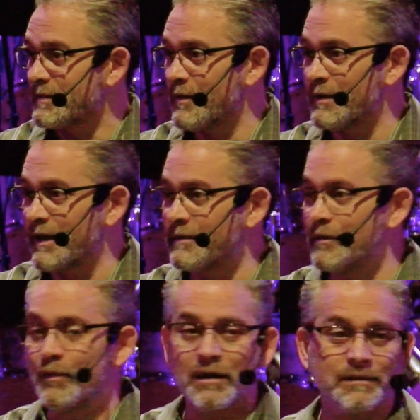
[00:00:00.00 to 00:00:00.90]
Okay.
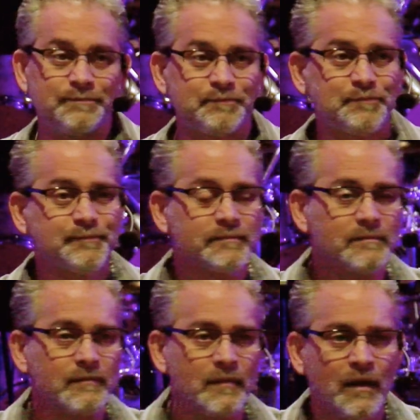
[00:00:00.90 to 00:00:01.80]
You're welcome.
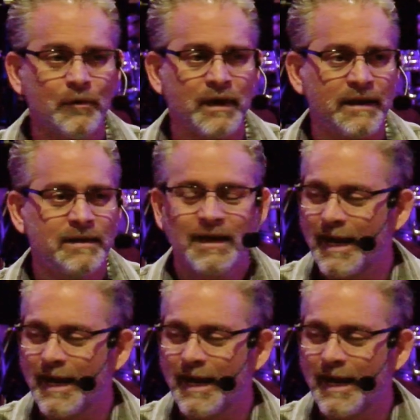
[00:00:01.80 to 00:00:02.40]
Okay.